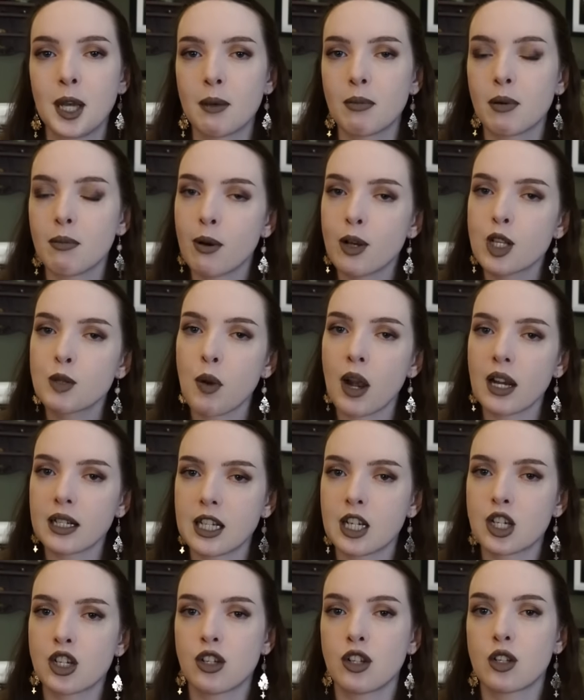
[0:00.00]
but most
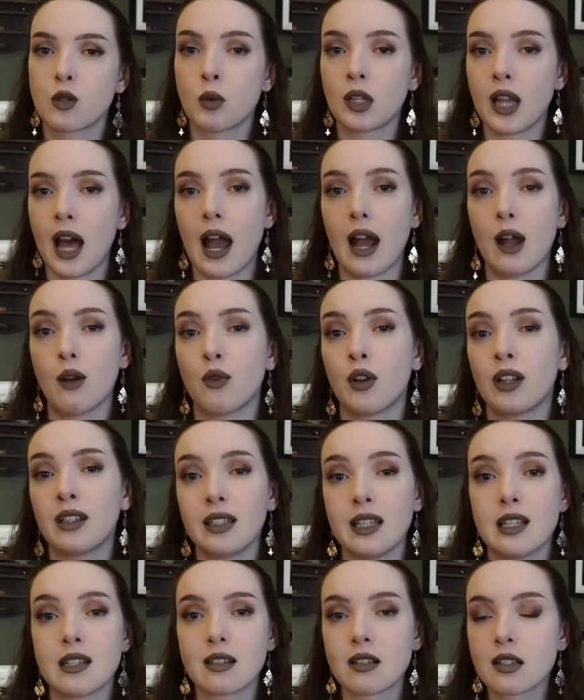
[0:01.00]
practitioners will have at
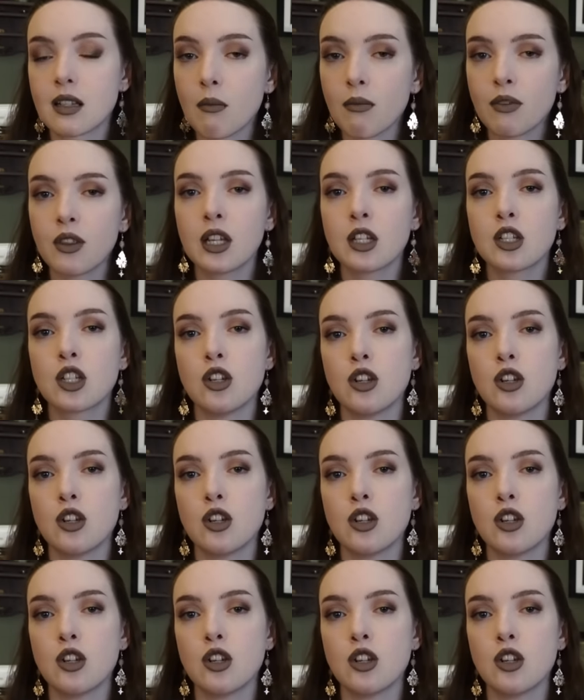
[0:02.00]
least something to